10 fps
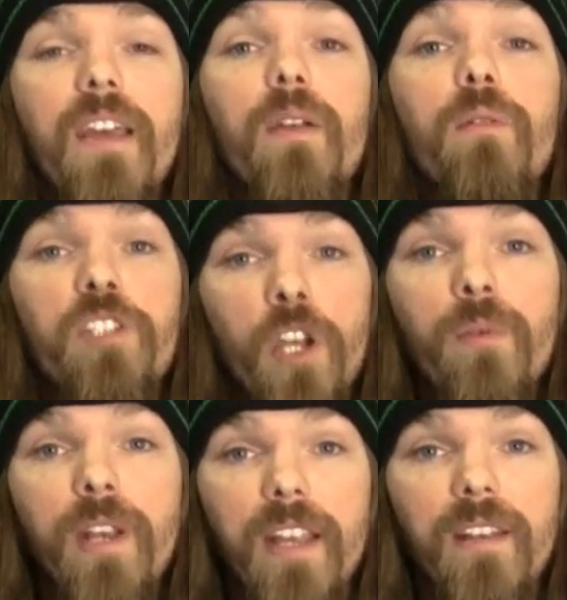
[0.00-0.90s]
they would
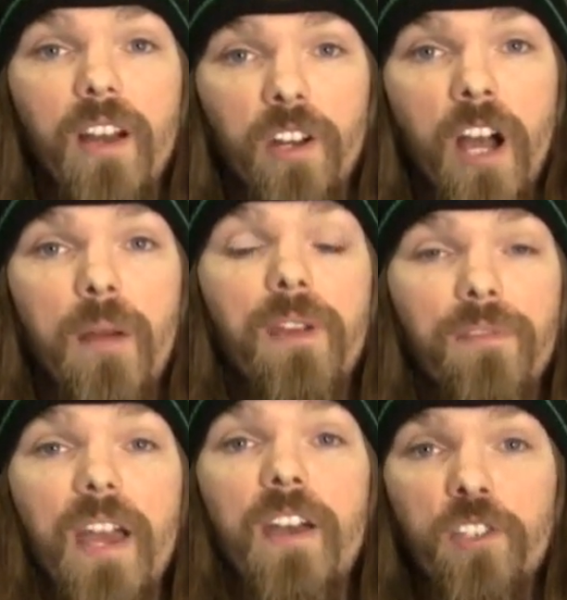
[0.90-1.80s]
donate a copy of
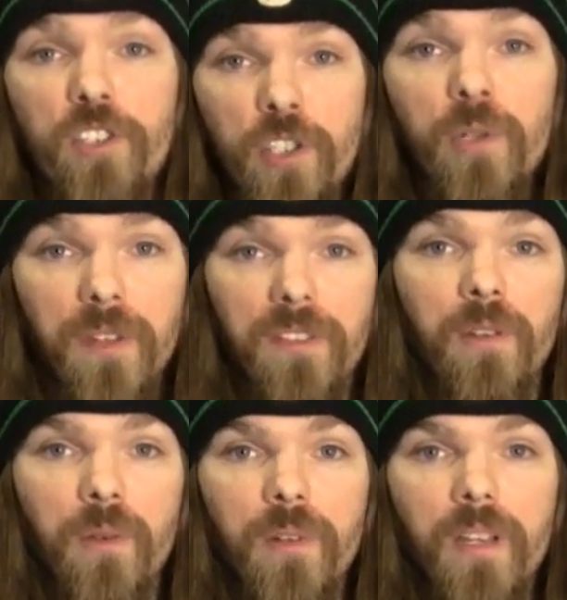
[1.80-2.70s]
that to this
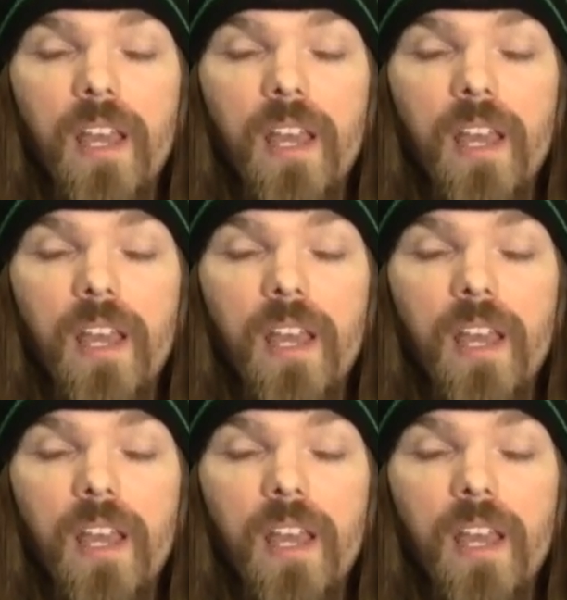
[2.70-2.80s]
dude.